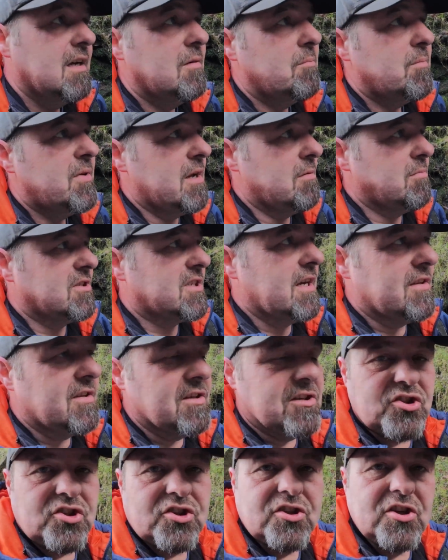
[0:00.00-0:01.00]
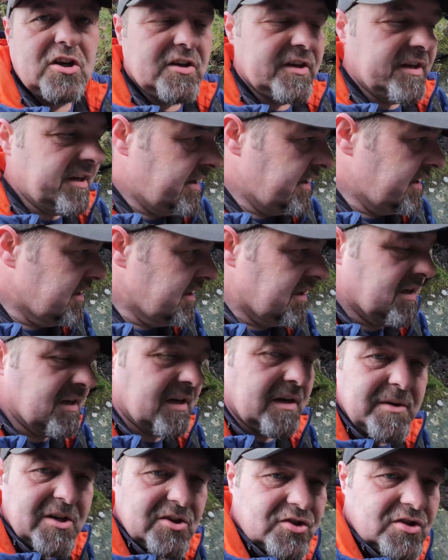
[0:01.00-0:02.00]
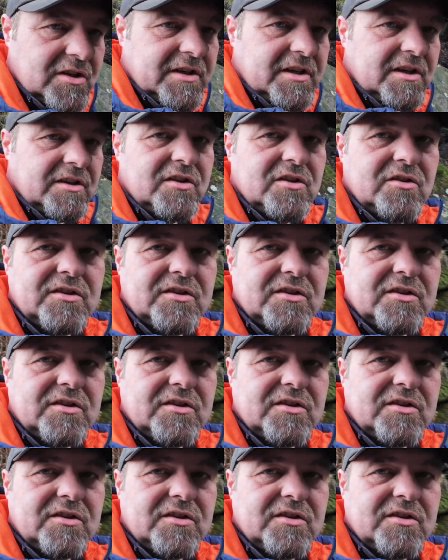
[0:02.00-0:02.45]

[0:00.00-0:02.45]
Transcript: been able to get this shot here. I'm actually at the